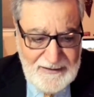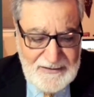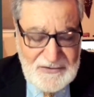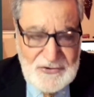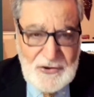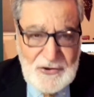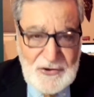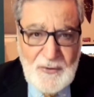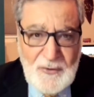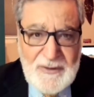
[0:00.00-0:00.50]

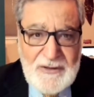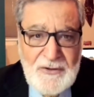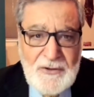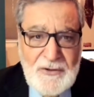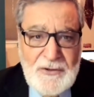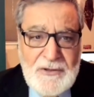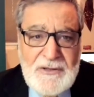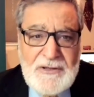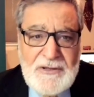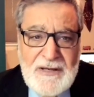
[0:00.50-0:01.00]
Joey
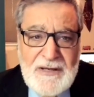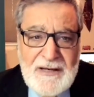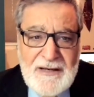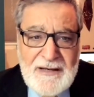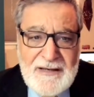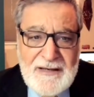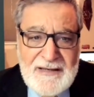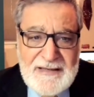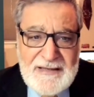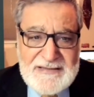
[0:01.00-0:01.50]
Hood
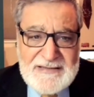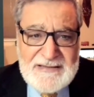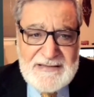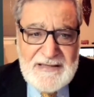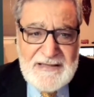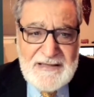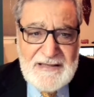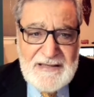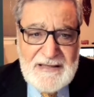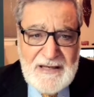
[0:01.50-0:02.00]
is
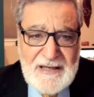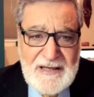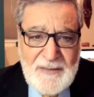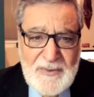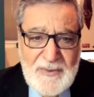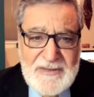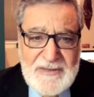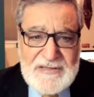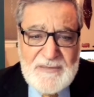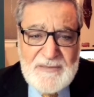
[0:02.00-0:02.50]
the
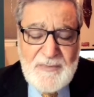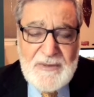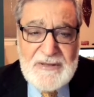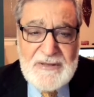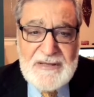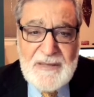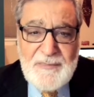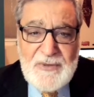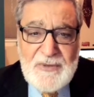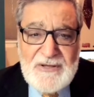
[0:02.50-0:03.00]
Principal
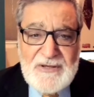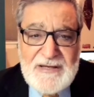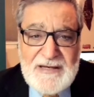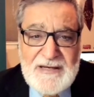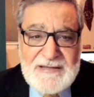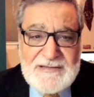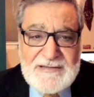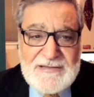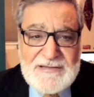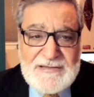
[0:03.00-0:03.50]
Deputy
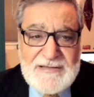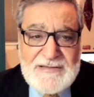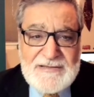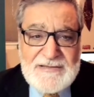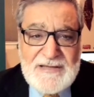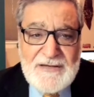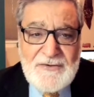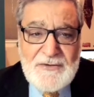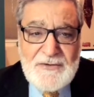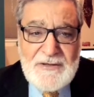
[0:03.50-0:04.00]
Assistant
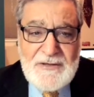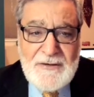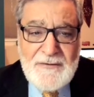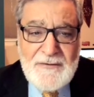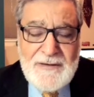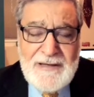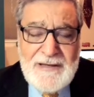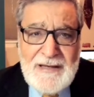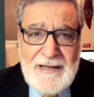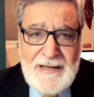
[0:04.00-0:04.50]

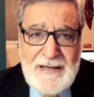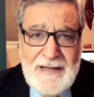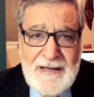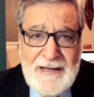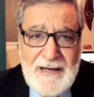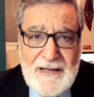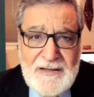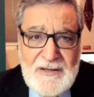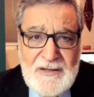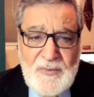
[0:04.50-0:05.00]
Secretary
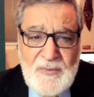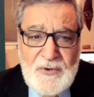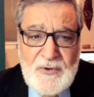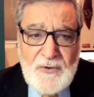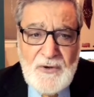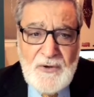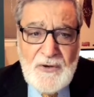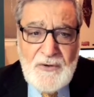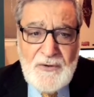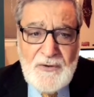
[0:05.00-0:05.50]
at the
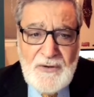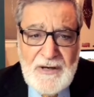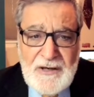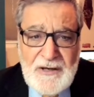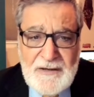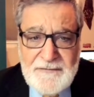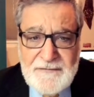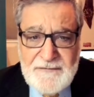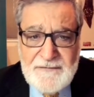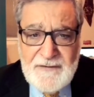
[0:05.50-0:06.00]
Bureau
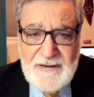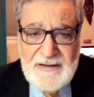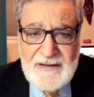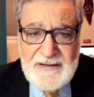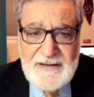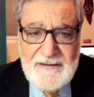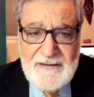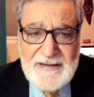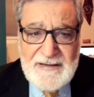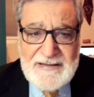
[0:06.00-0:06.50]
of
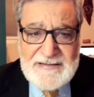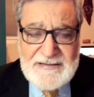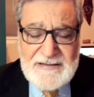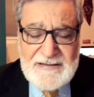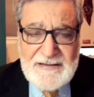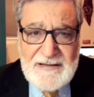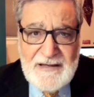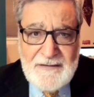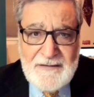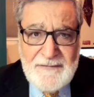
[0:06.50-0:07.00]
Near
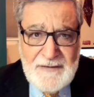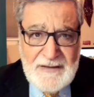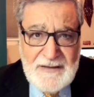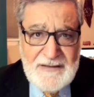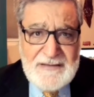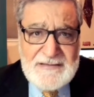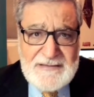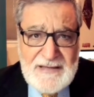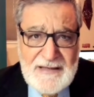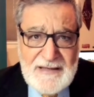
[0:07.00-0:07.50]
Eastern
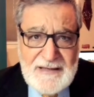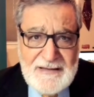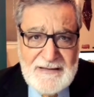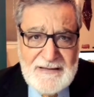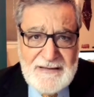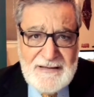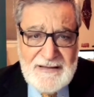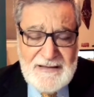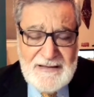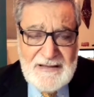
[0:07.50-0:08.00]
Affairs at
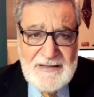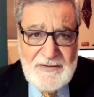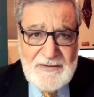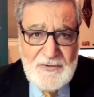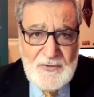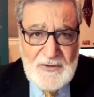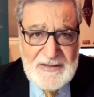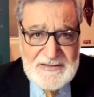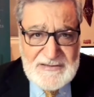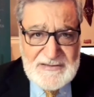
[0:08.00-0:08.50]
the
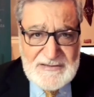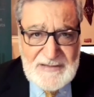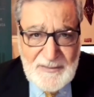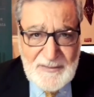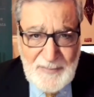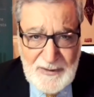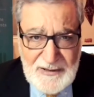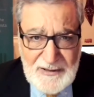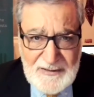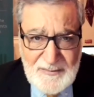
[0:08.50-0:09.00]
U.S.
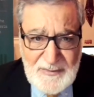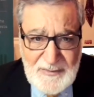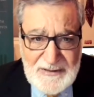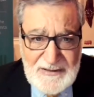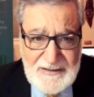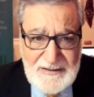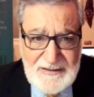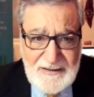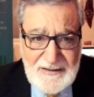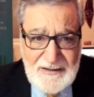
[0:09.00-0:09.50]

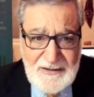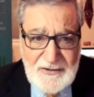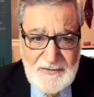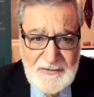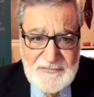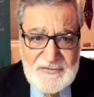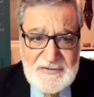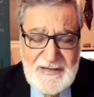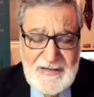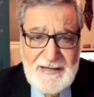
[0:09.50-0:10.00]
Department
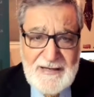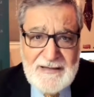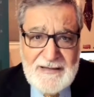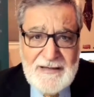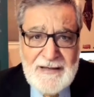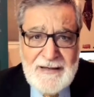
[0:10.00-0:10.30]
of State.